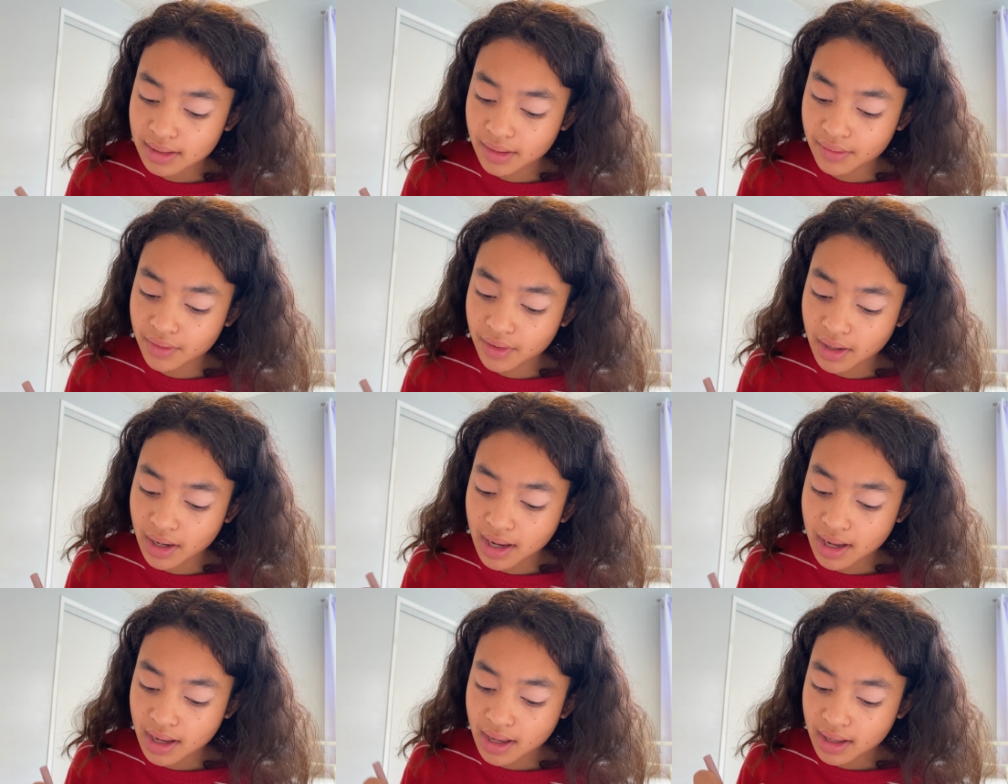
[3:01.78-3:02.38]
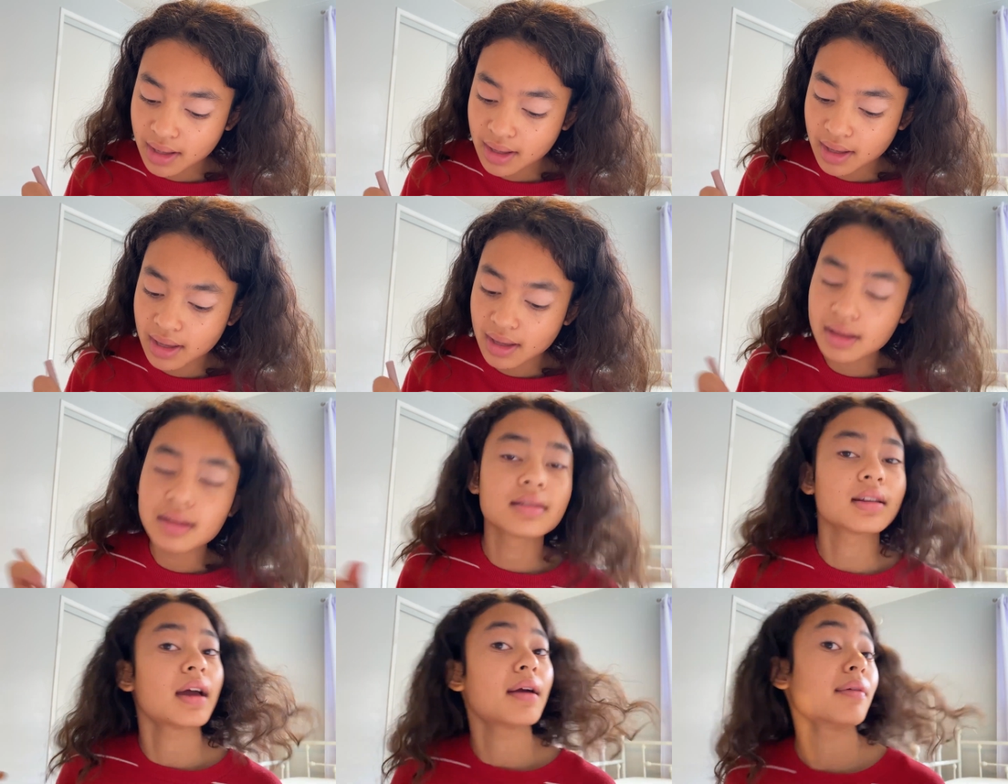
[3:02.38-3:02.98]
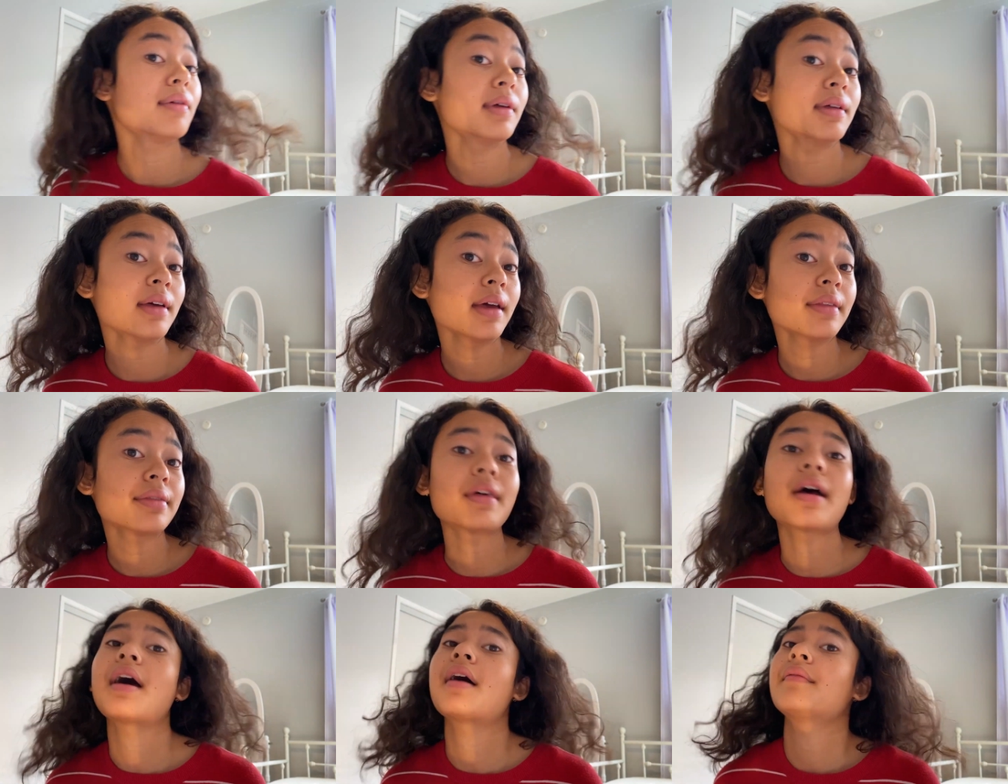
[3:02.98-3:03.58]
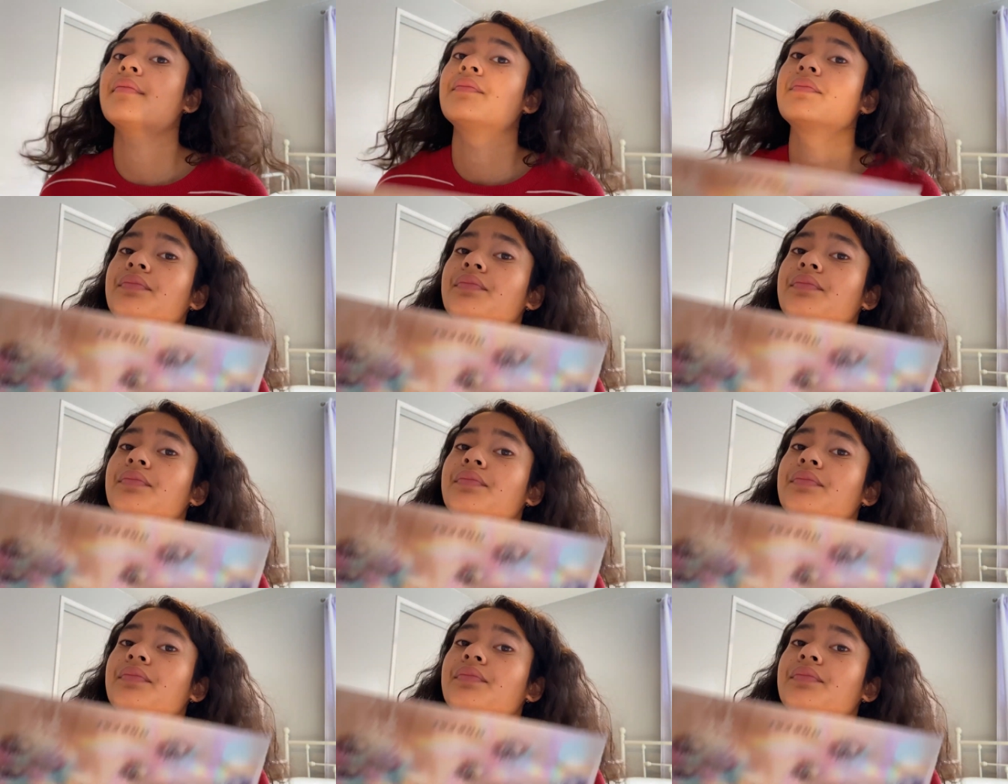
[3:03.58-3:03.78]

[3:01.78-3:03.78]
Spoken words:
of your eye, and I really like that.